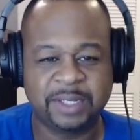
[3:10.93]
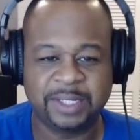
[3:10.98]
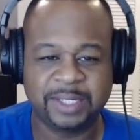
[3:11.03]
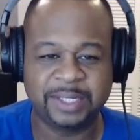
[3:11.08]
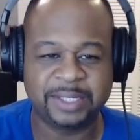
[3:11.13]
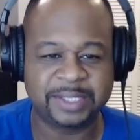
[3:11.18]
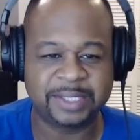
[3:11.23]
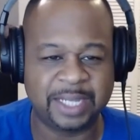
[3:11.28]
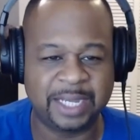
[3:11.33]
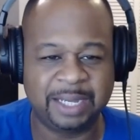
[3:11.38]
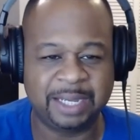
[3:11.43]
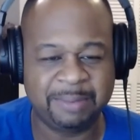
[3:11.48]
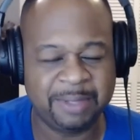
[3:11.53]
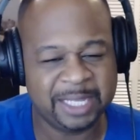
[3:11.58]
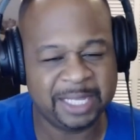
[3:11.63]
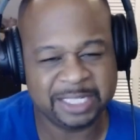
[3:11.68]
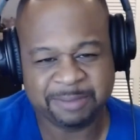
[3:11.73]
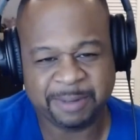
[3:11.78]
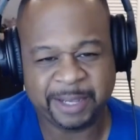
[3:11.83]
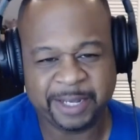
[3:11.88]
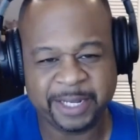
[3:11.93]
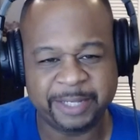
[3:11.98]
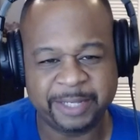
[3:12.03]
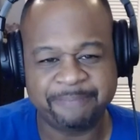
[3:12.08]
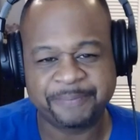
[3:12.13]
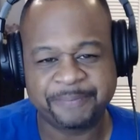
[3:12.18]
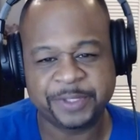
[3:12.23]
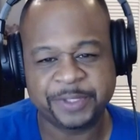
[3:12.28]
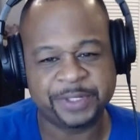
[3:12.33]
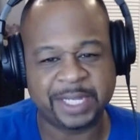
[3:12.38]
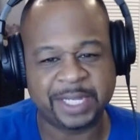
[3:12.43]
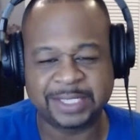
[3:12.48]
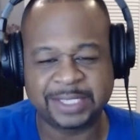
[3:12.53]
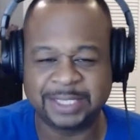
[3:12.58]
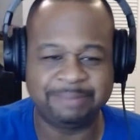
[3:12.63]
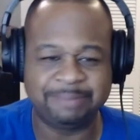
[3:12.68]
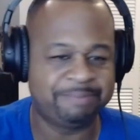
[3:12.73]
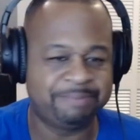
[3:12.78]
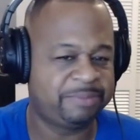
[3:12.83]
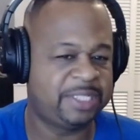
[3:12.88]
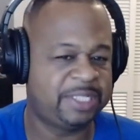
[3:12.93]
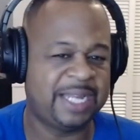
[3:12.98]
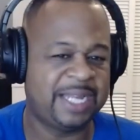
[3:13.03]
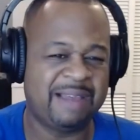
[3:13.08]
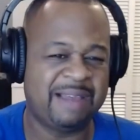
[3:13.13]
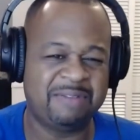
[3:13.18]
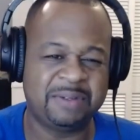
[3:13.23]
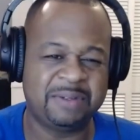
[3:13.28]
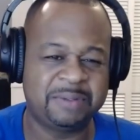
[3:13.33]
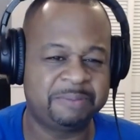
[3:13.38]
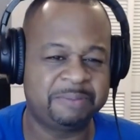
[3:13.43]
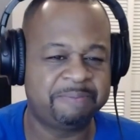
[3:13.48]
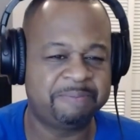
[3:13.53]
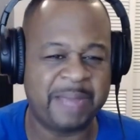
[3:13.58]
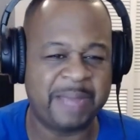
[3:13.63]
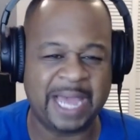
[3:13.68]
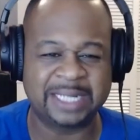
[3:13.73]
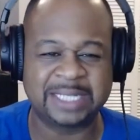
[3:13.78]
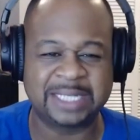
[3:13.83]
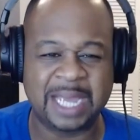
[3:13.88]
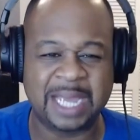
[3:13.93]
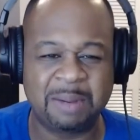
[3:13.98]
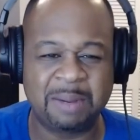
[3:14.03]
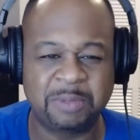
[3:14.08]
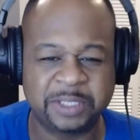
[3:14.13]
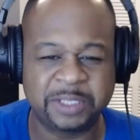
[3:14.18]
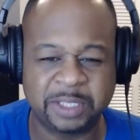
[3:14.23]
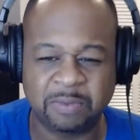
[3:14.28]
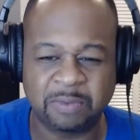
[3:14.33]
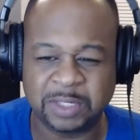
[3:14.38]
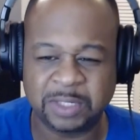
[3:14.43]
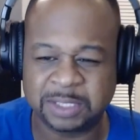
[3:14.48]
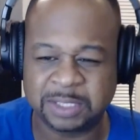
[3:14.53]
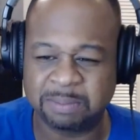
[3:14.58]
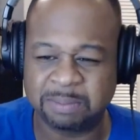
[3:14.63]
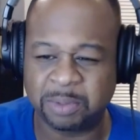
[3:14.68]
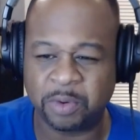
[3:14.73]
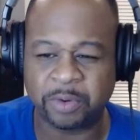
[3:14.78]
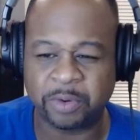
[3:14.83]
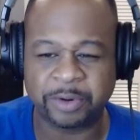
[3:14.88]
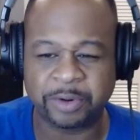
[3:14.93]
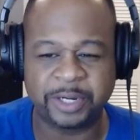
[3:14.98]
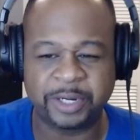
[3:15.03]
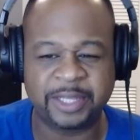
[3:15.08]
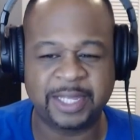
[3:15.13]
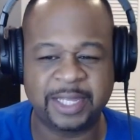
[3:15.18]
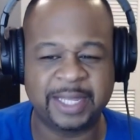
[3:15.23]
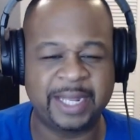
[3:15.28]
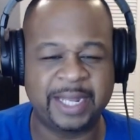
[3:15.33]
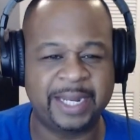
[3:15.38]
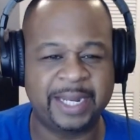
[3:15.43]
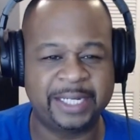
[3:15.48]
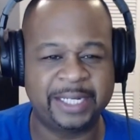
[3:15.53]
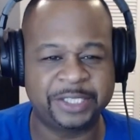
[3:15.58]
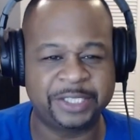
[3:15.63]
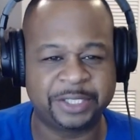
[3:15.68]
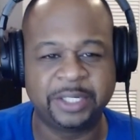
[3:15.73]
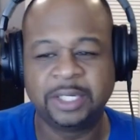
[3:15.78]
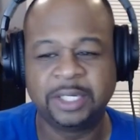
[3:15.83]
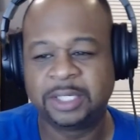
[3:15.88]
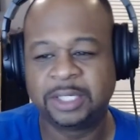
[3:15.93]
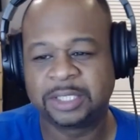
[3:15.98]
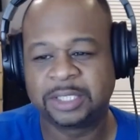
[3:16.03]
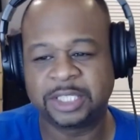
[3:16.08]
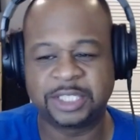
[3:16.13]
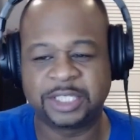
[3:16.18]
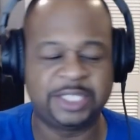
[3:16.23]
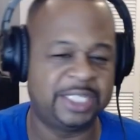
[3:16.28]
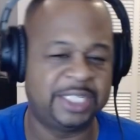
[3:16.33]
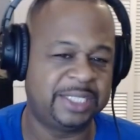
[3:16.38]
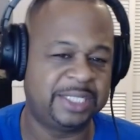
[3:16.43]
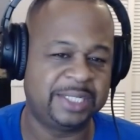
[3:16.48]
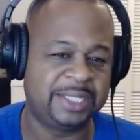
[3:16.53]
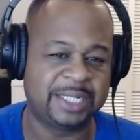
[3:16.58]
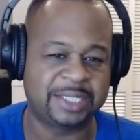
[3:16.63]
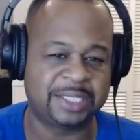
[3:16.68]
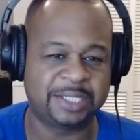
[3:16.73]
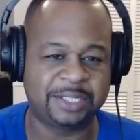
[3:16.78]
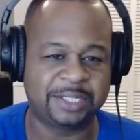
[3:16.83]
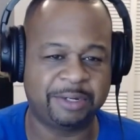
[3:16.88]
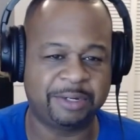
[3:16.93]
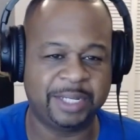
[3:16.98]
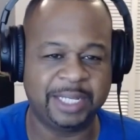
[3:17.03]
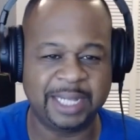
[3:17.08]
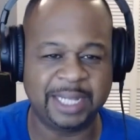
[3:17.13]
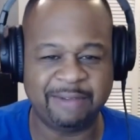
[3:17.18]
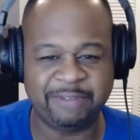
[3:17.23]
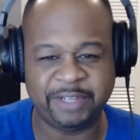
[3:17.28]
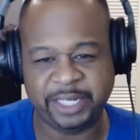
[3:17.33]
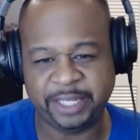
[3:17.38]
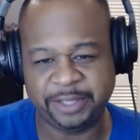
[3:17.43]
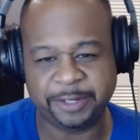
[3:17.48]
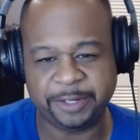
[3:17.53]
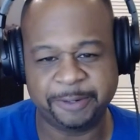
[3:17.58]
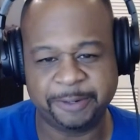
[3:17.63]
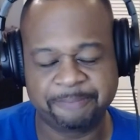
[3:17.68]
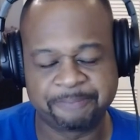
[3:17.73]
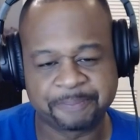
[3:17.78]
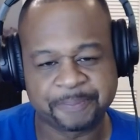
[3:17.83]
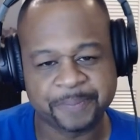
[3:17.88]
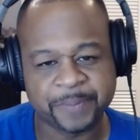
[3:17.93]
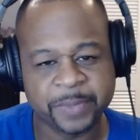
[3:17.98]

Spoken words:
and that's about it. So like I said, didn't have a bad time with it, wasn't bored or anything of that nature, just didn't necessarily love it either.